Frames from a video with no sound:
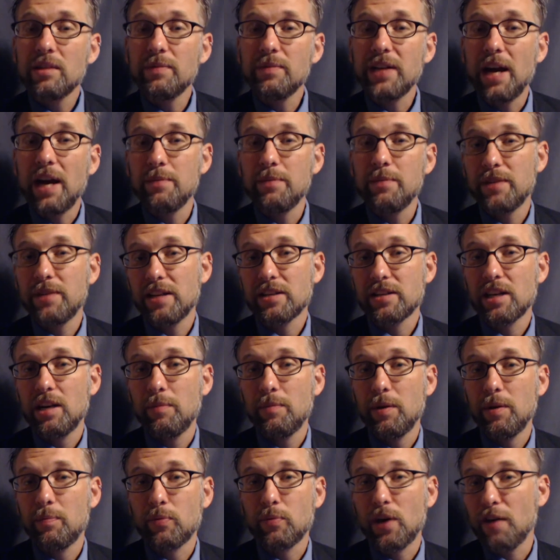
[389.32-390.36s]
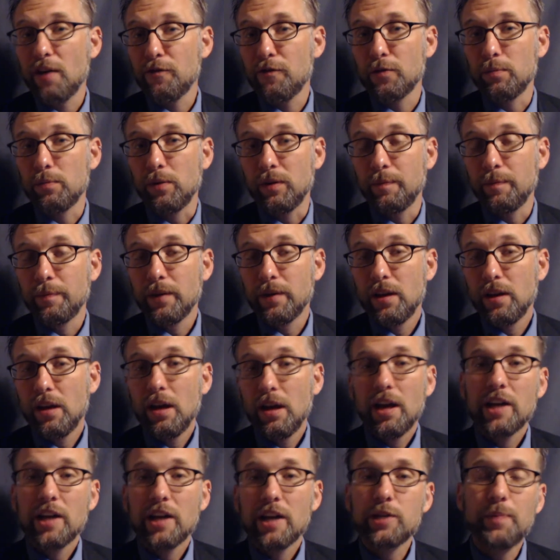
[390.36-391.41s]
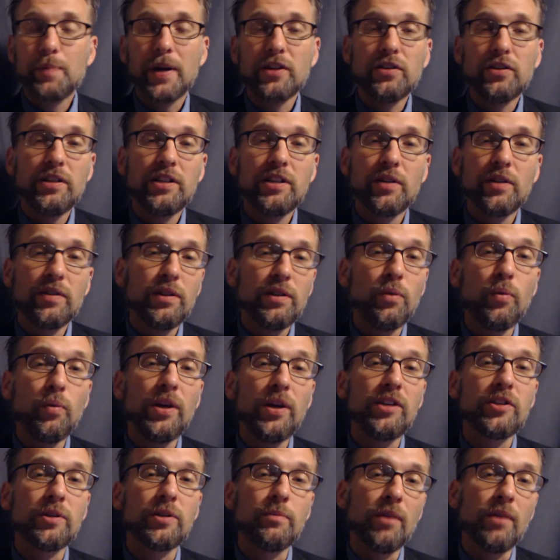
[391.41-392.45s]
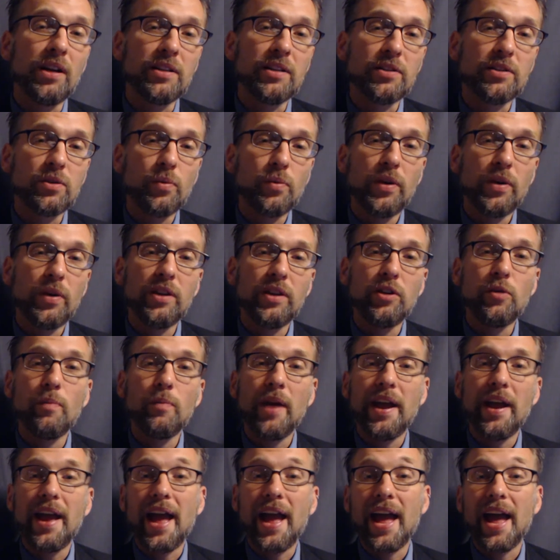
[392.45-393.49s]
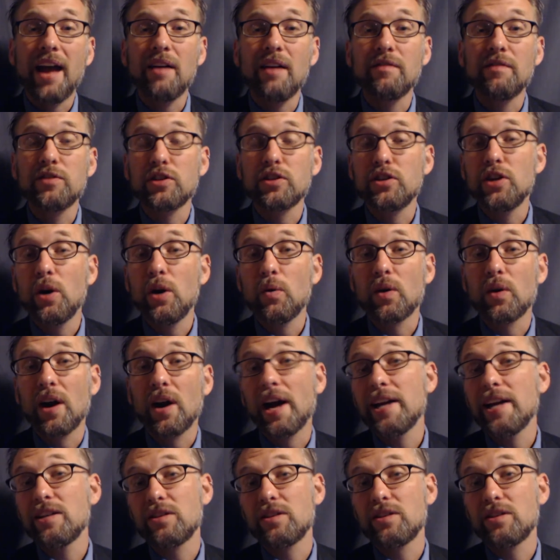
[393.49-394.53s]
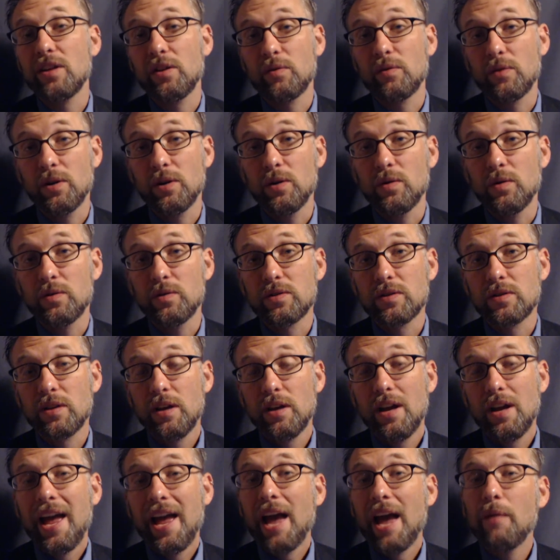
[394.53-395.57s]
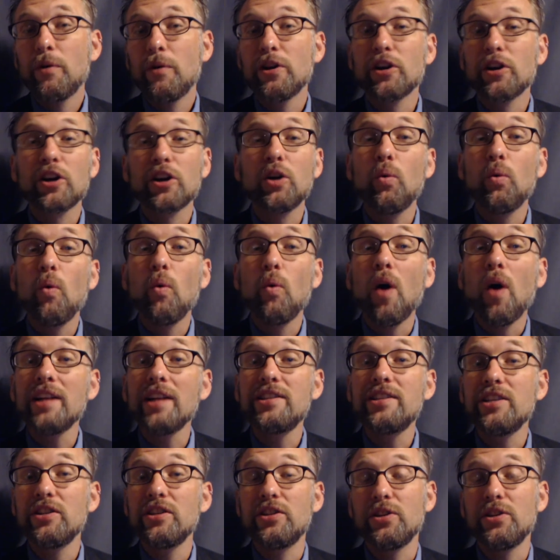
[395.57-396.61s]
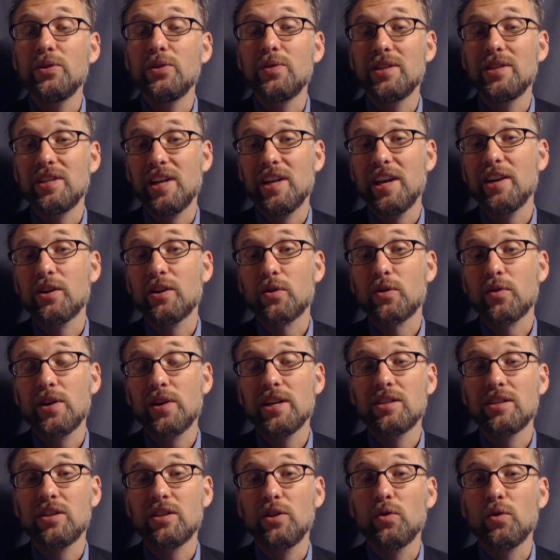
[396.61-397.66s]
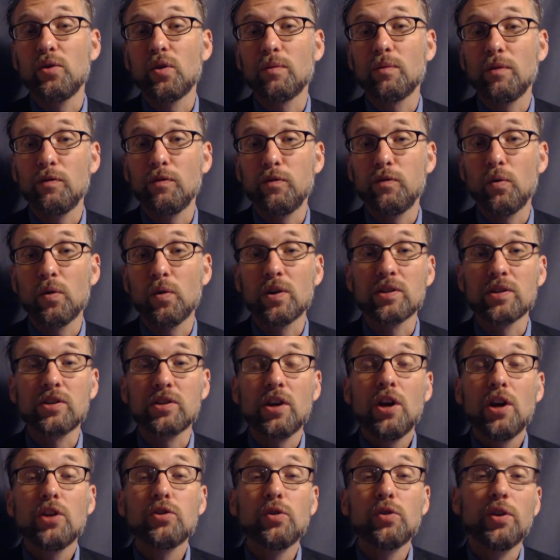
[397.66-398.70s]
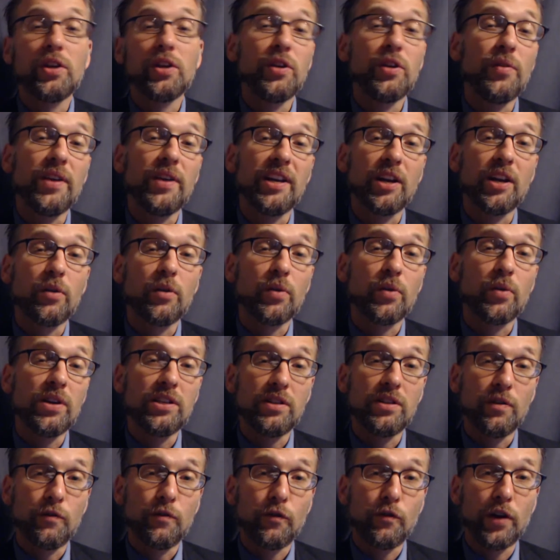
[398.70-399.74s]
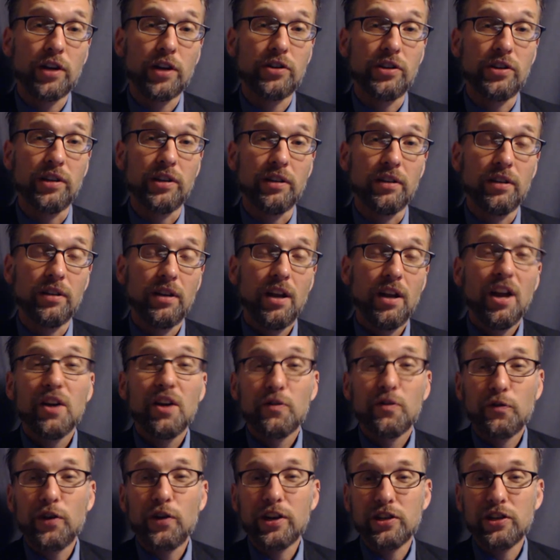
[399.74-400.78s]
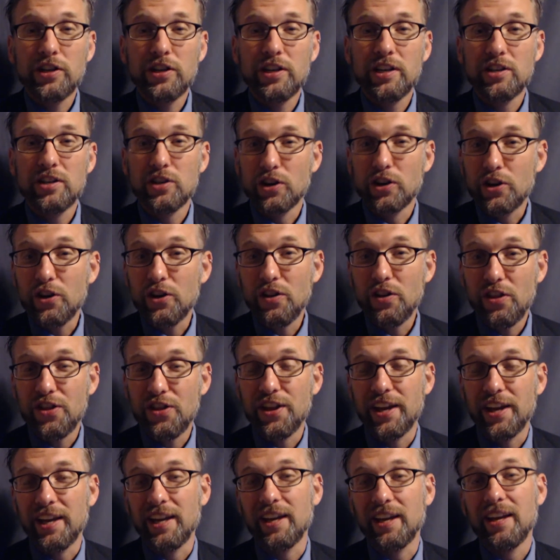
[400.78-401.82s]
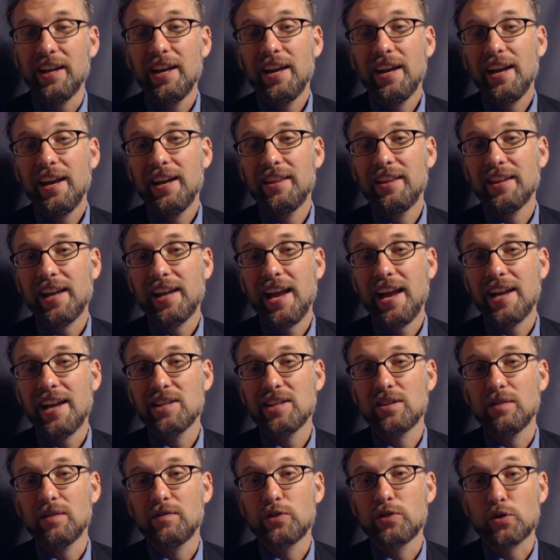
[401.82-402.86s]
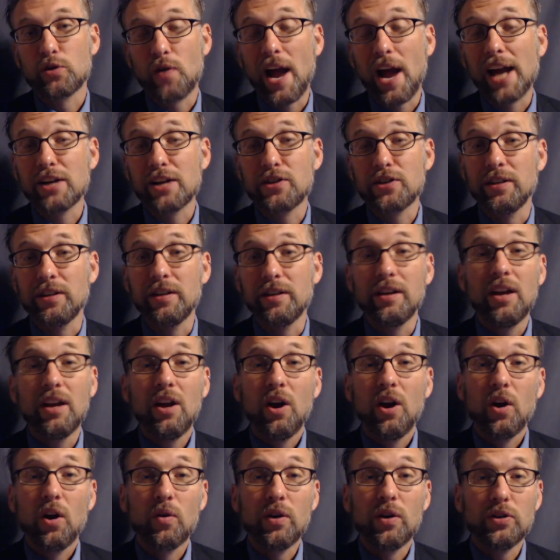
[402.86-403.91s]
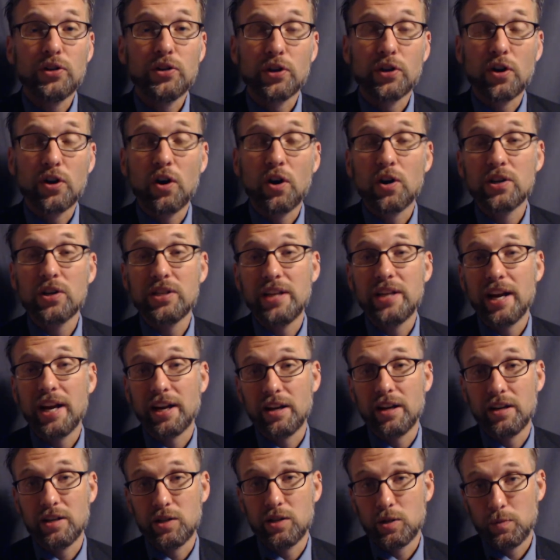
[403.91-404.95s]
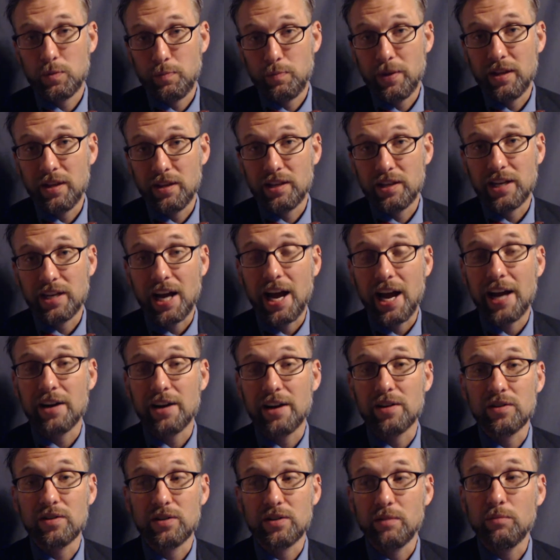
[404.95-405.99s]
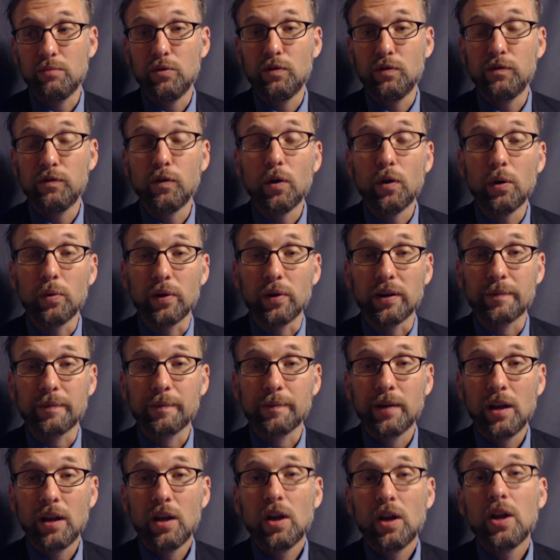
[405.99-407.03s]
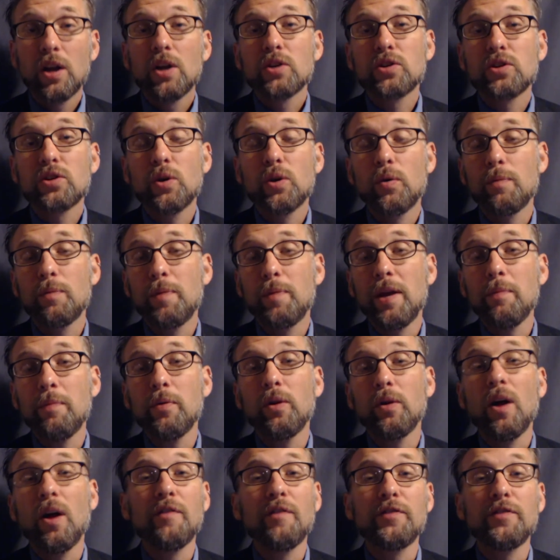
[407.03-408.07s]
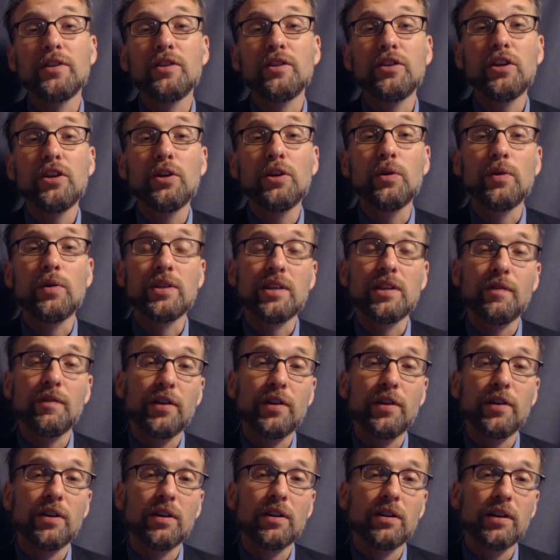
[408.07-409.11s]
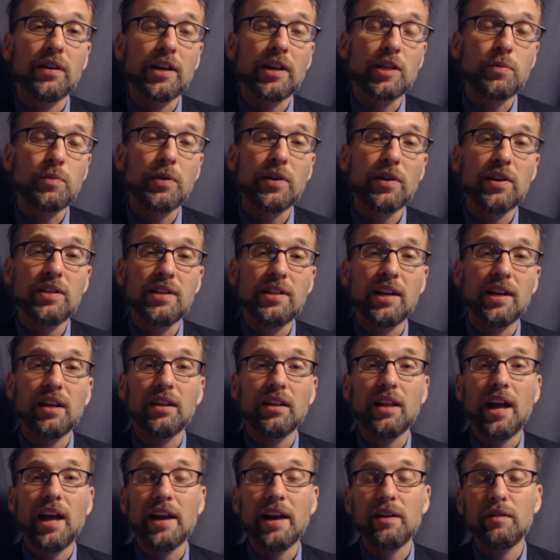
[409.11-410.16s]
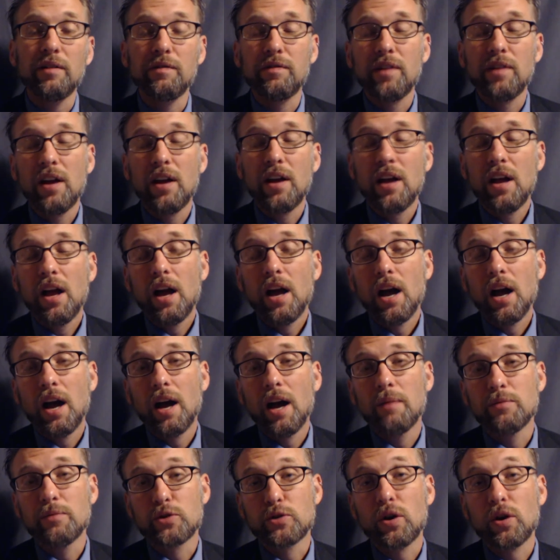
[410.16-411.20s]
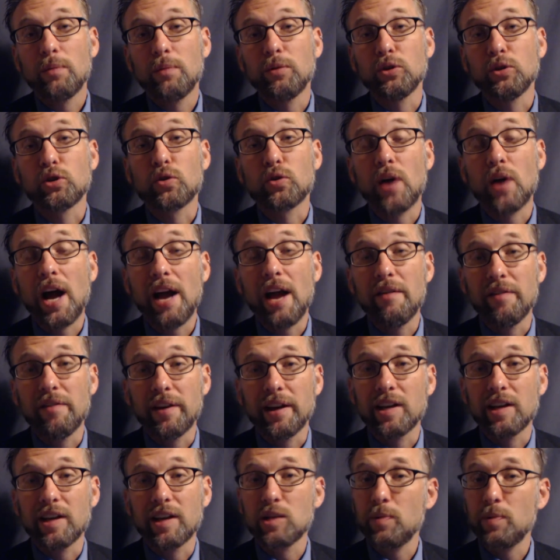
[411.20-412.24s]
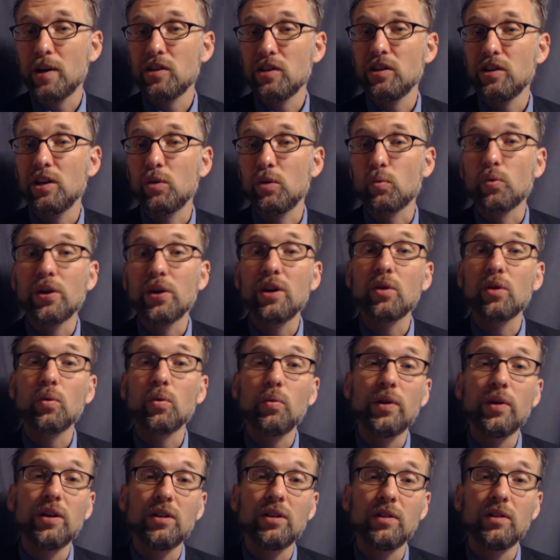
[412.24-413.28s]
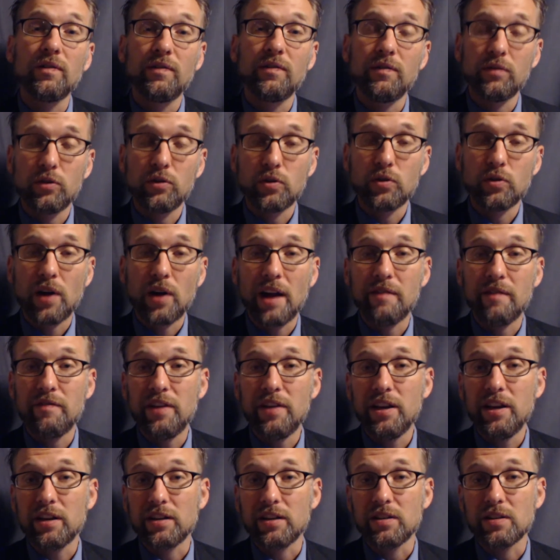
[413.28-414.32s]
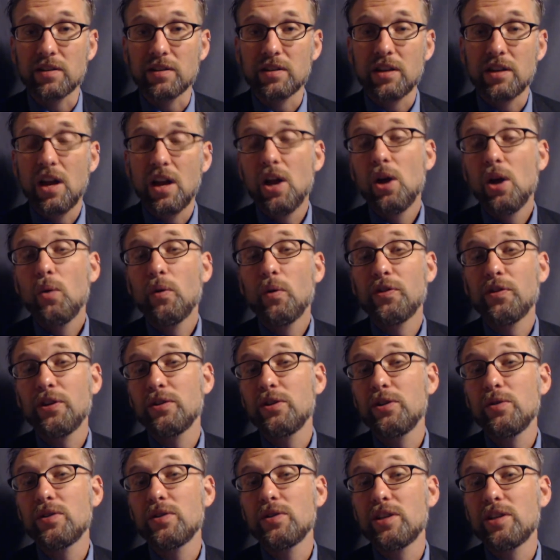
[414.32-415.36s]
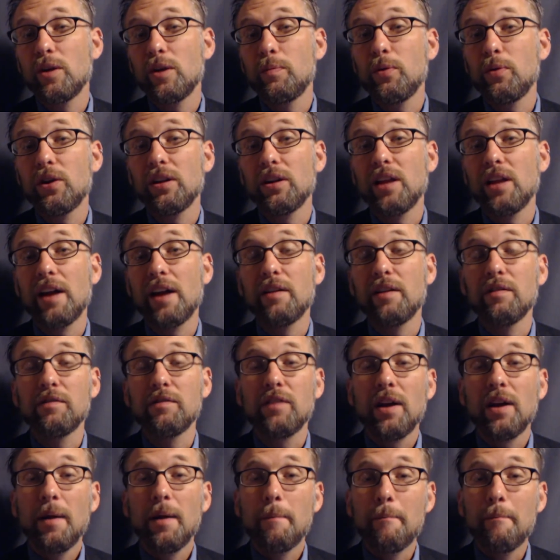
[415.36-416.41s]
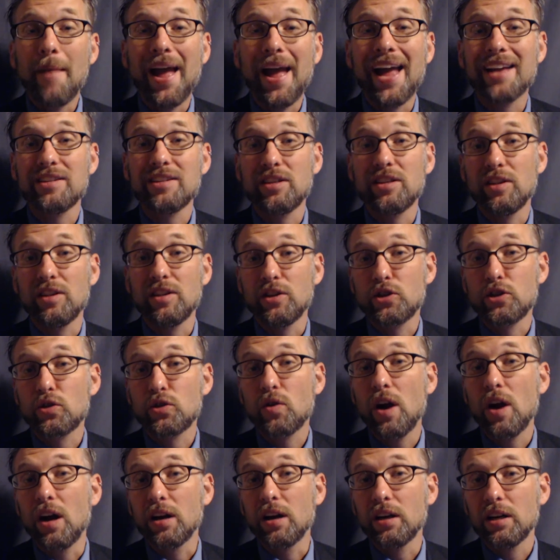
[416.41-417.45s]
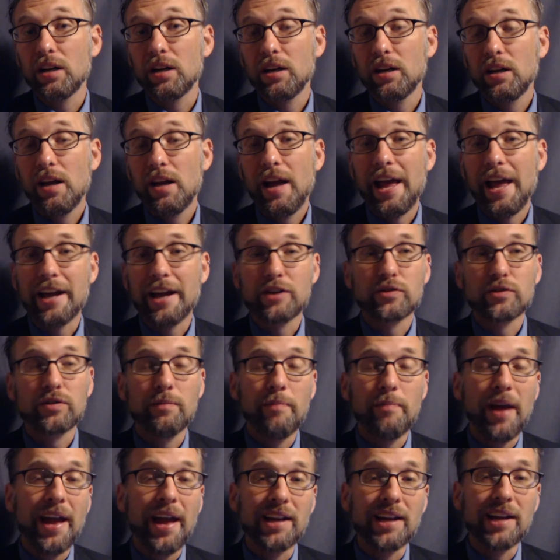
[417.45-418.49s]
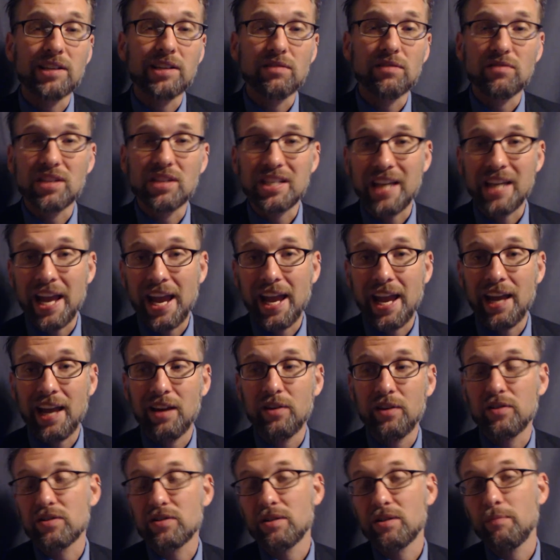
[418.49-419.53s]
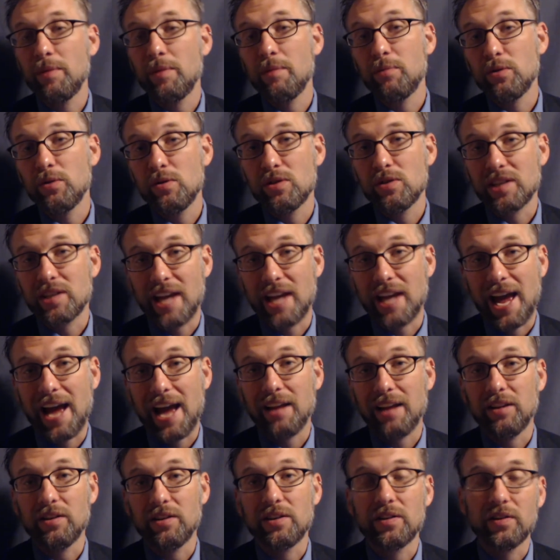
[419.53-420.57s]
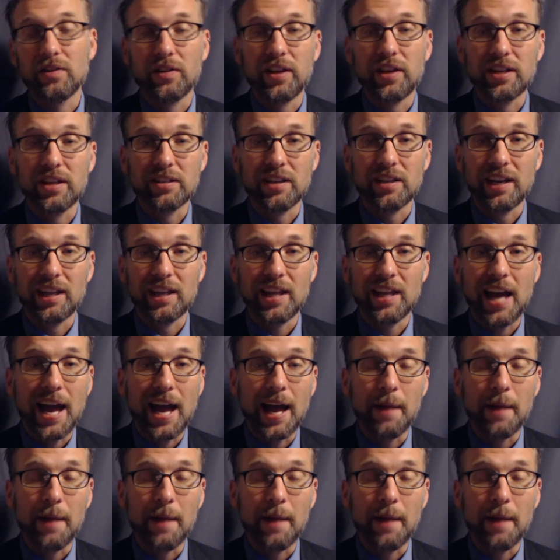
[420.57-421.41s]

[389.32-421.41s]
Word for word: Sometimes that's going to be preferable, especially during the winter months when you may have snow or ice on the roads. And what you're going to want to do is increase the normal force so that you increase the friction. Friction is a good thing in the case of traction, or else your car's not going to spin the tires and move forward. So, what people often do is if they're experiencing a lot of um, trouble driving, especially in rear wheel drive vehicles, what they'll do is they'll put a lot of mass in the trunk, extra bags of sand, or some people use cat litter or things like